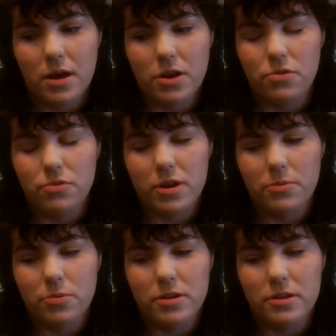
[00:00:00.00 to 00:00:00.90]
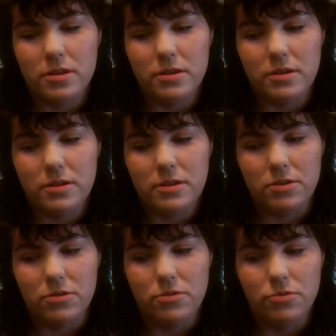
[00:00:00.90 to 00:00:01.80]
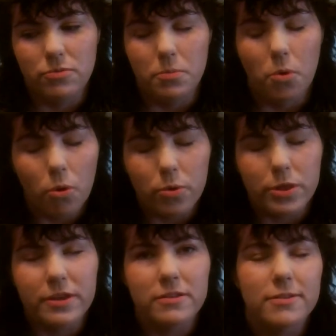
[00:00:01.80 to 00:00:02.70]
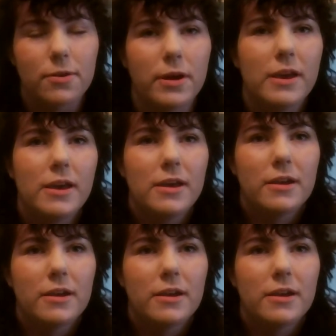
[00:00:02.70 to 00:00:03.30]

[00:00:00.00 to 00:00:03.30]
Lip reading: I knew that I wanted to do more with it, so I